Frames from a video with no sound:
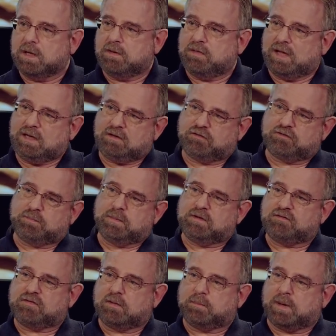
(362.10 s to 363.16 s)
they
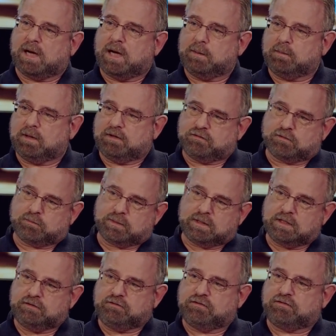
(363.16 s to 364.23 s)
dismiss the Bible as a
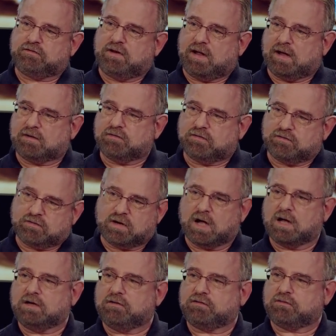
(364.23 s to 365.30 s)
religious text, it's
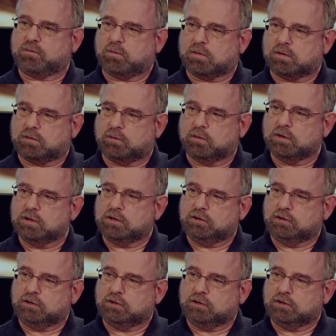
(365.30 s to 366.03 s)
non historical.